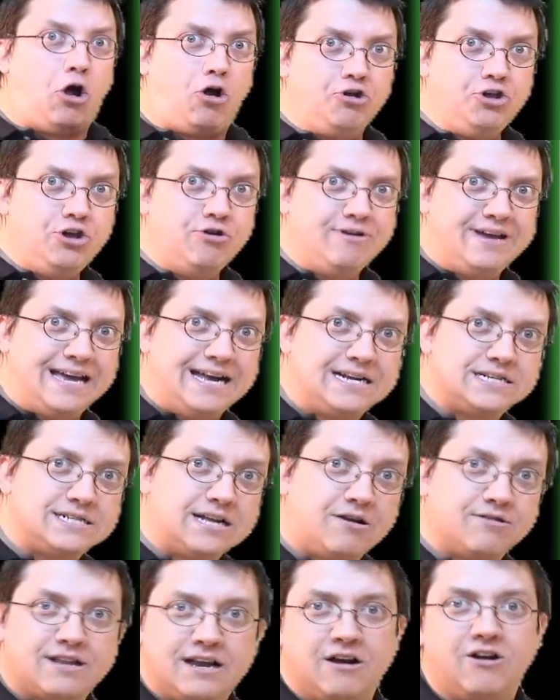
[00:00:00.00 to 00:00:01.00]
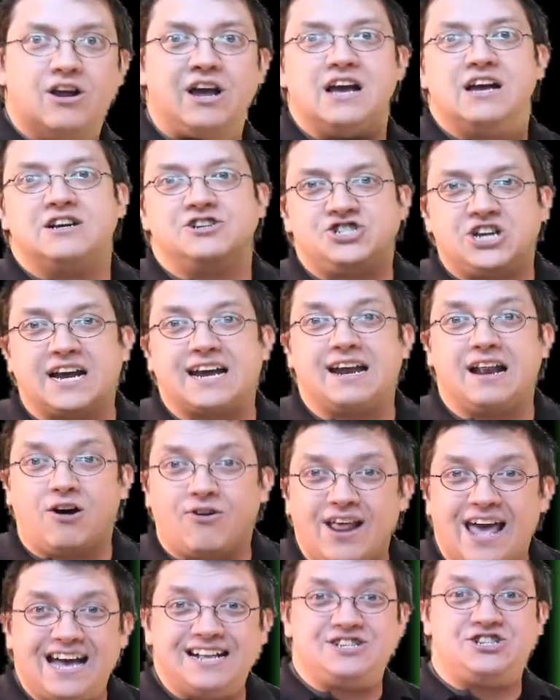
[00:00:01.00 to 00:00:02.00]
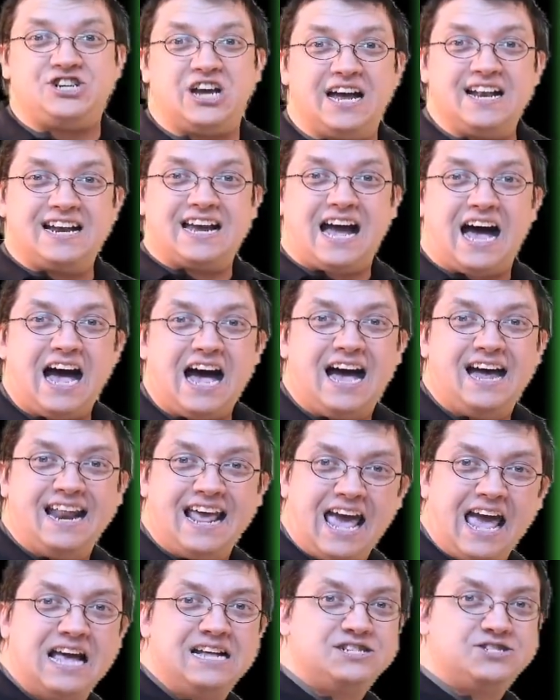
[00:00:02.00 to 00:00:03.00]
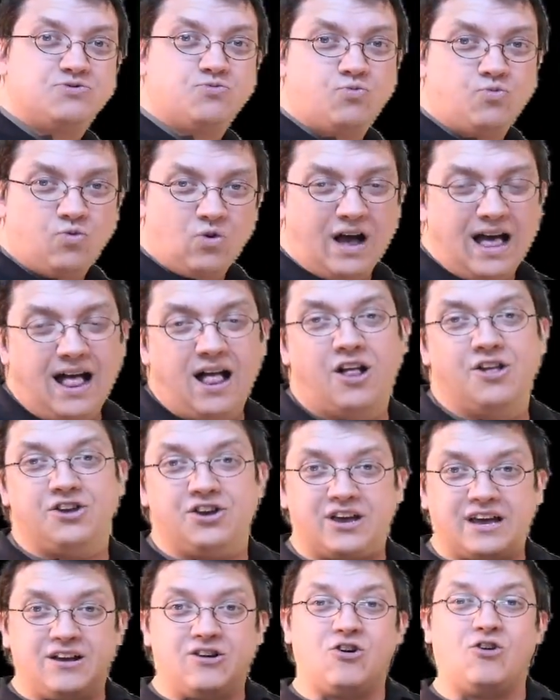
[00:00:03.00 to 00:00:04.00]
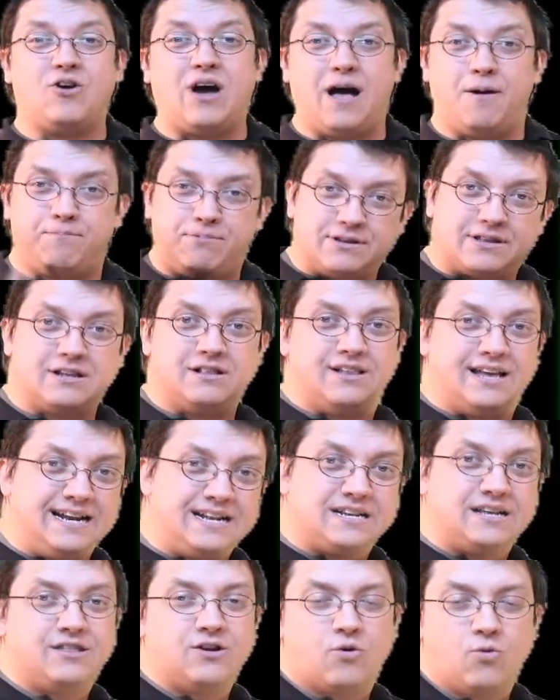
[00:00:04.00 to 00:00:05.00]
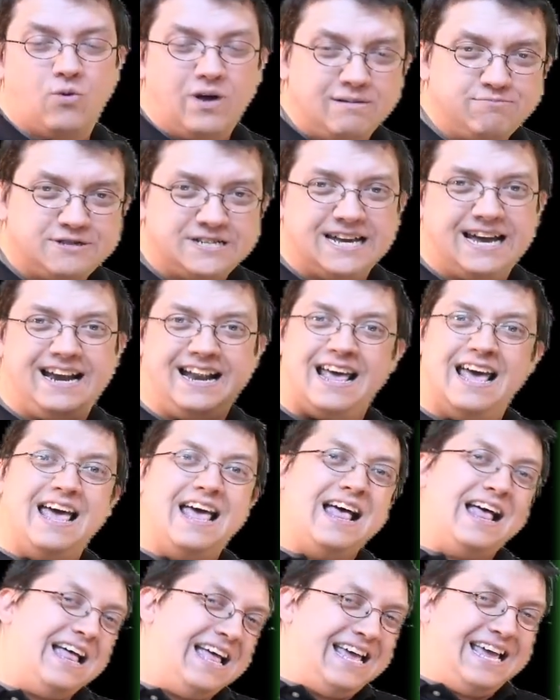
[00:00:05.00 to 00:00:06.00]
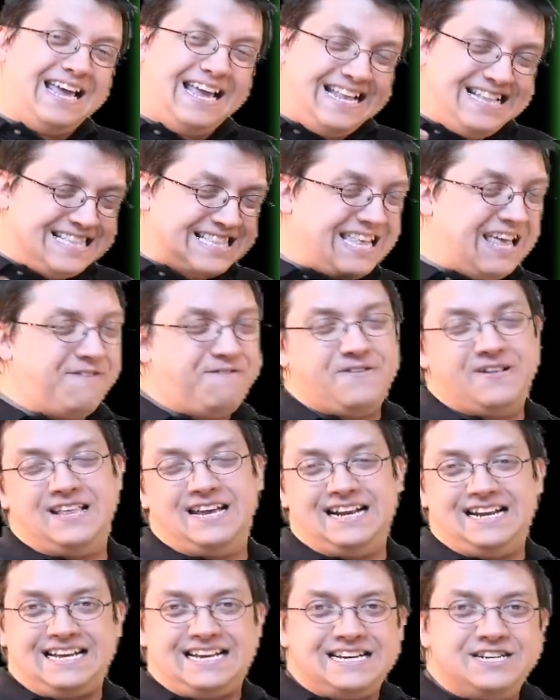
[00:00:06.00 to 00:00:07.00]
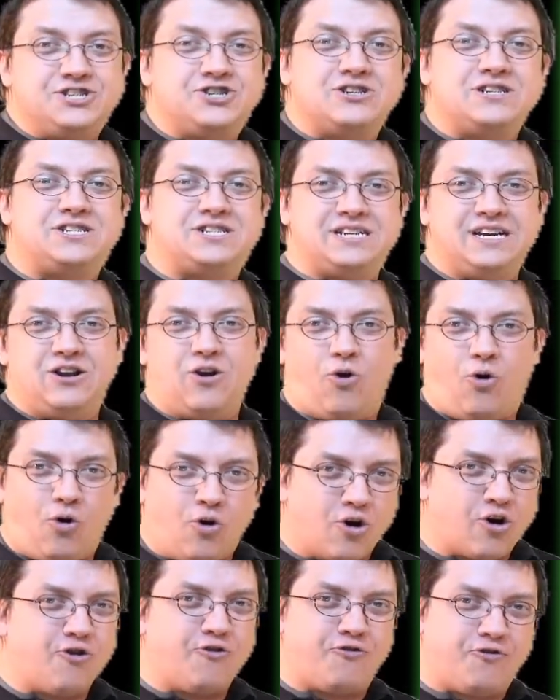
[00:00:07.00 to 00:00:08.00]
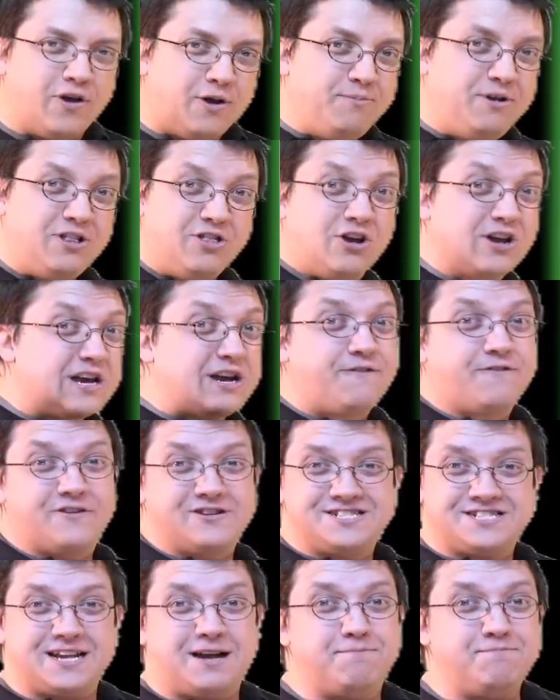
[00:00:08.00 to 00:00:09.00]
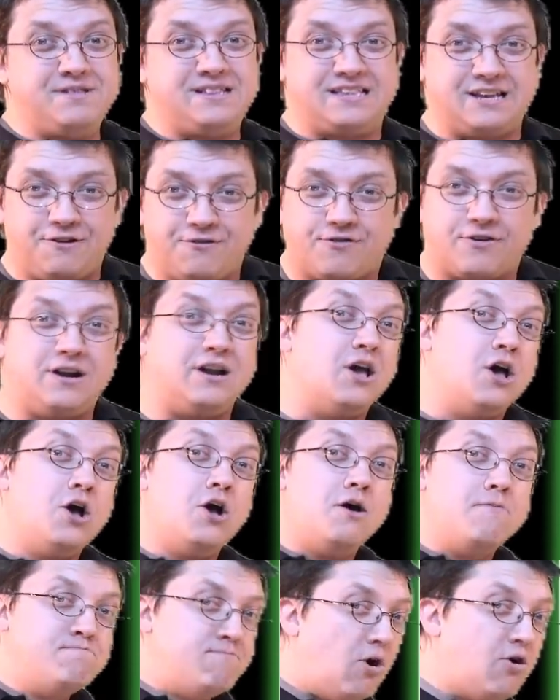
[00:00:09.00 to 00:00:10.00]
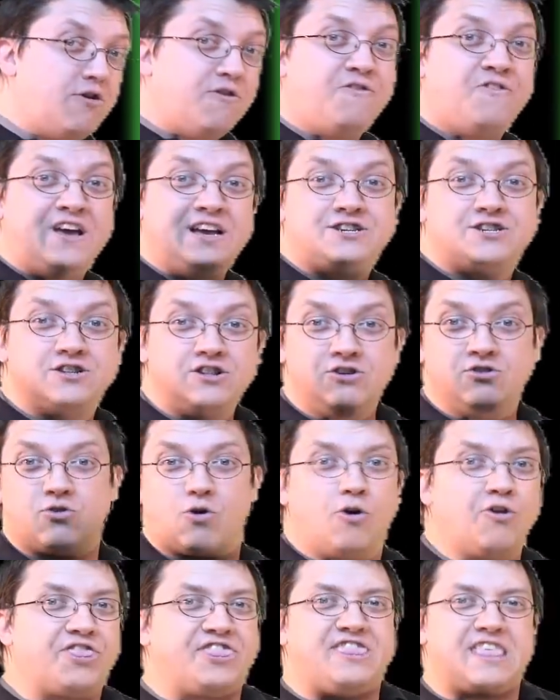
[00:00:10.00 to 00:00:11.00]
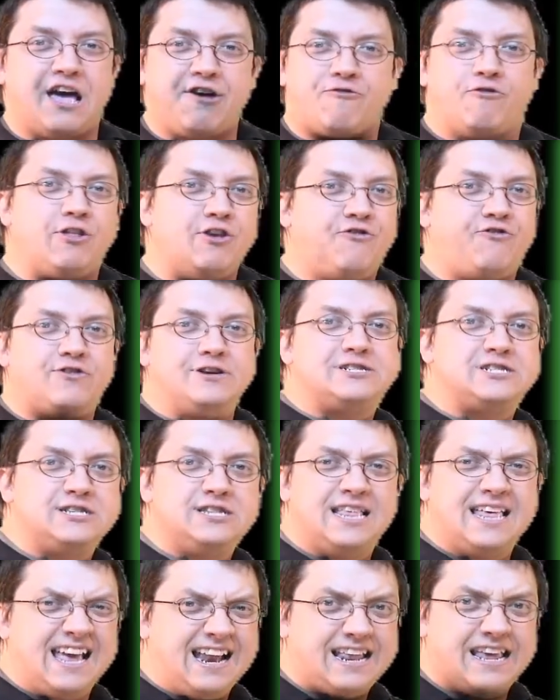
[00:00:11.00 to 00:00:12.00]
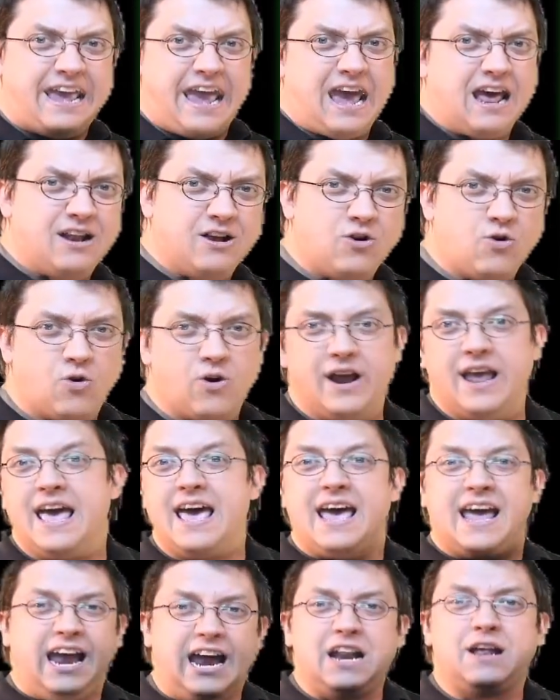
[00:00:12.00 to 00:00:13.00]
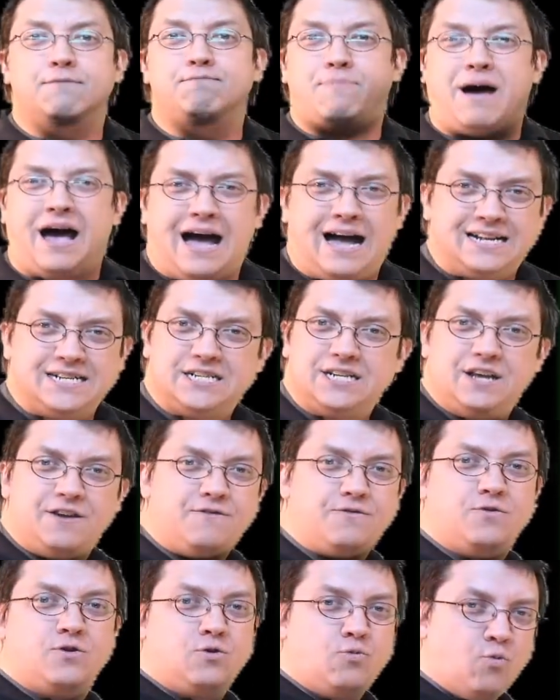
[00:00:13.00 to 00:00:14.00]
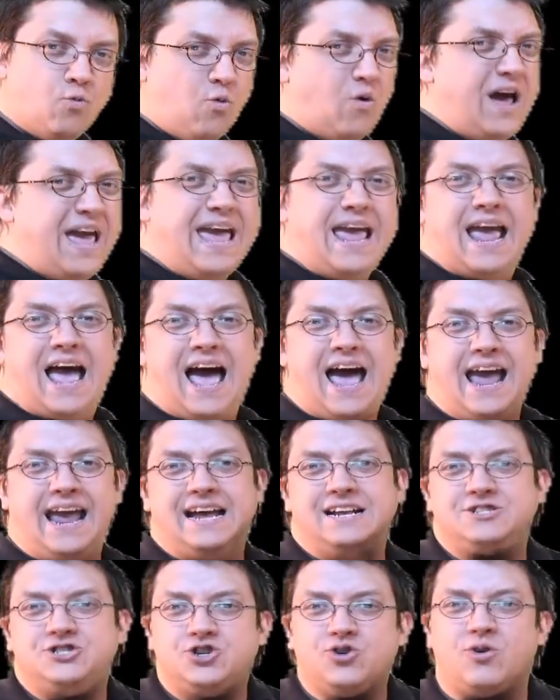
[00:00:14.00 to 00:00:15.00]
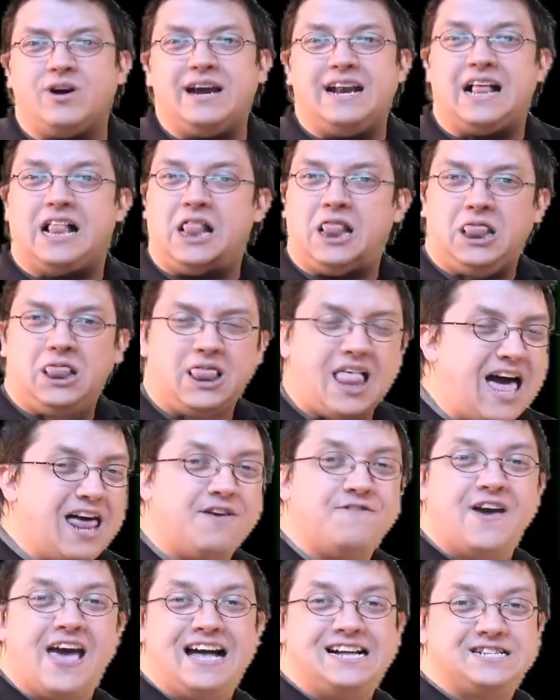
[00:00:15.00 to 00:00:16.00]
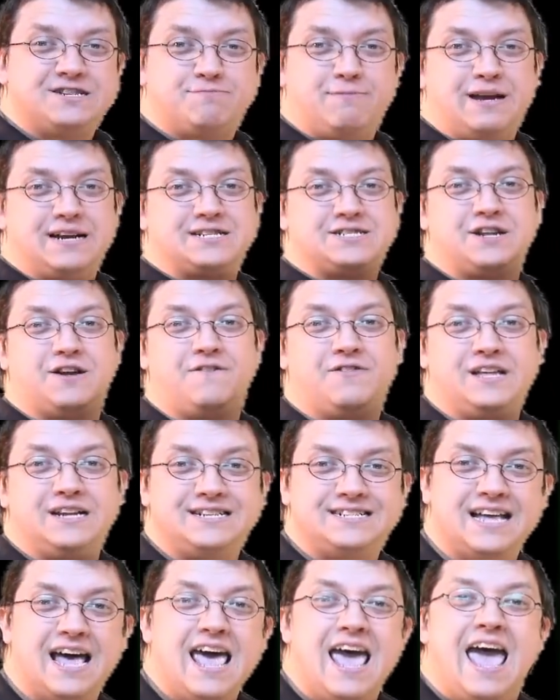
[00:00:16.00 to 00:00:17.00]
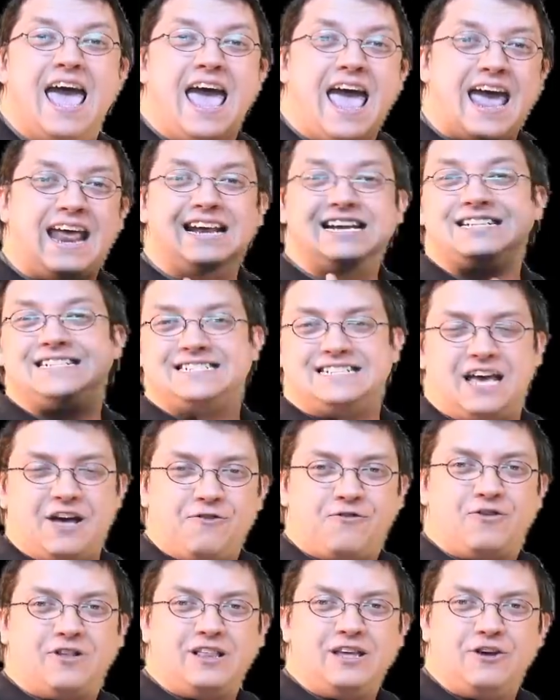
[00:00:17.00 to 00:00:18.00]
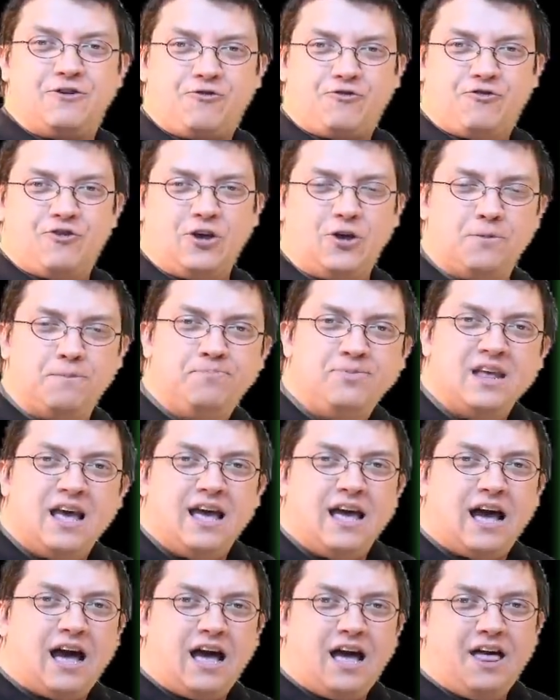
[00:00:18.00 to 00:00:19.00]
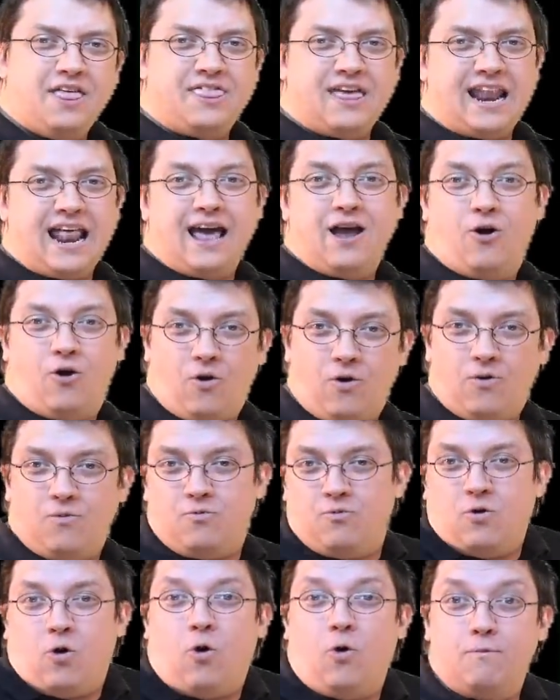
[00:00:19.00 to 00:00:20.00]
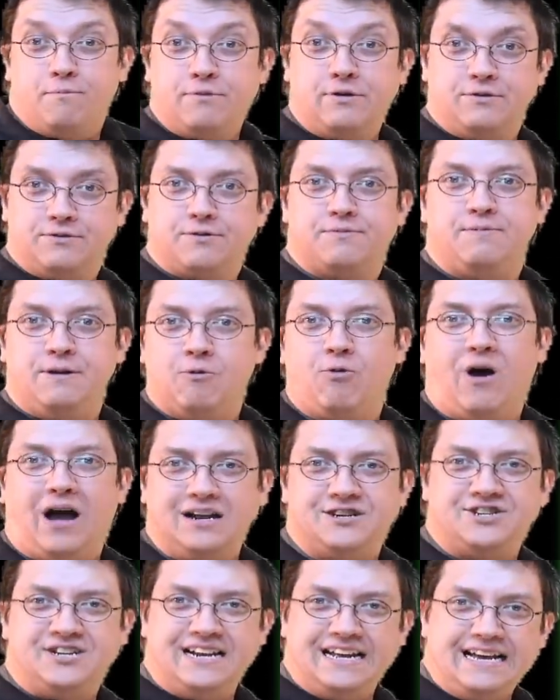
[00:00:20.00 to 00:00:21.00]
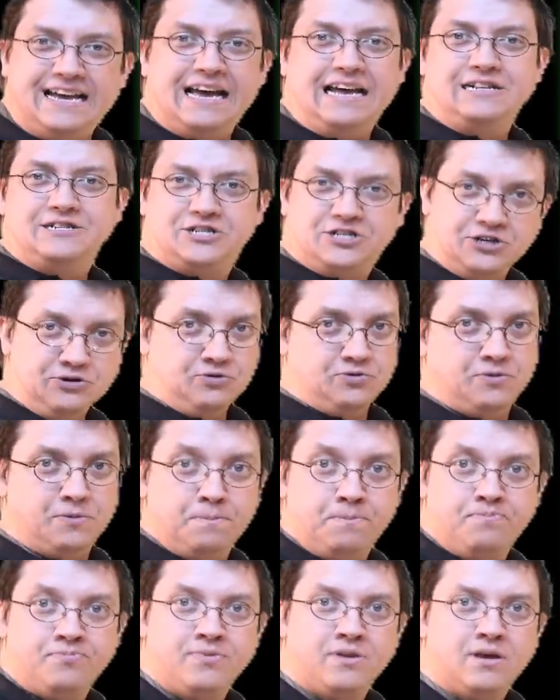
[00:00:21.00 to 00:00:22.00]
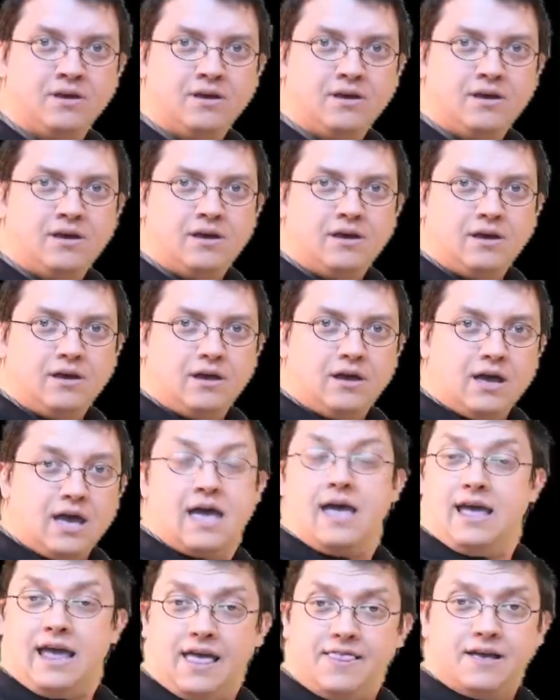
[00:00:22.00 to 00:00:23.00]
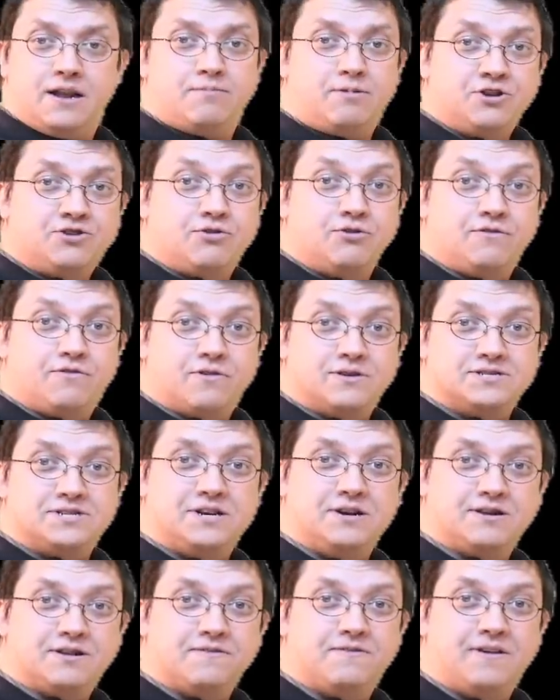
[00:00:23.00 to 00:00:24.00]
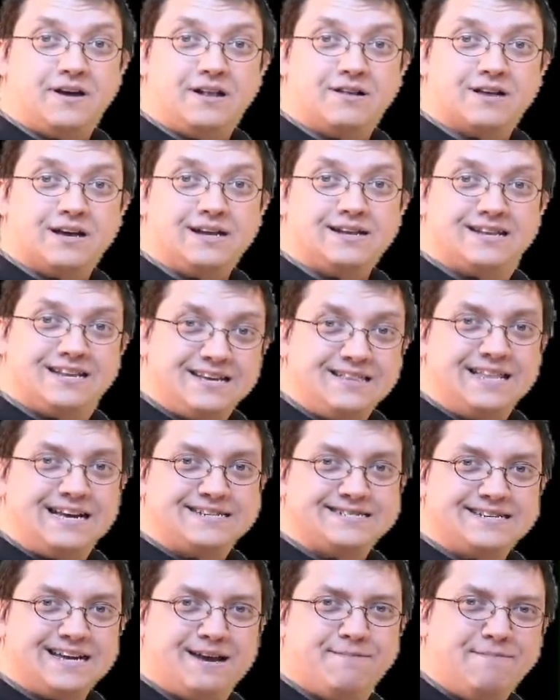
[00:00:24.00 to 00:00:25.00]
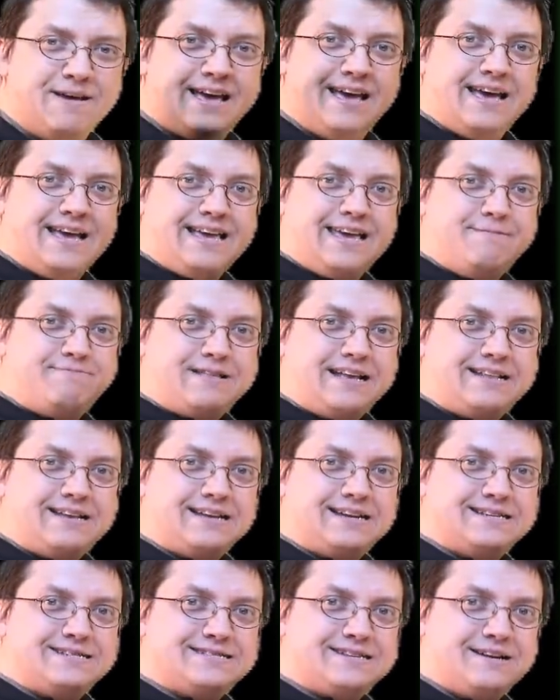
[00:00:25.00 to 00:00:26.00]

all you geeks out there, check it out at Gen Con as well. You can go, I'll put the link to their website, definitely an interesting horror film. You're looking for something different. Motivational Growth definitely fits in that category in a positive way. I enjoyed a lot of aspects of this, and it's definitely a film that I hope we'll be watching again soon. And that'll about do it for us here at the Final Cut. Till next time, keep that ticket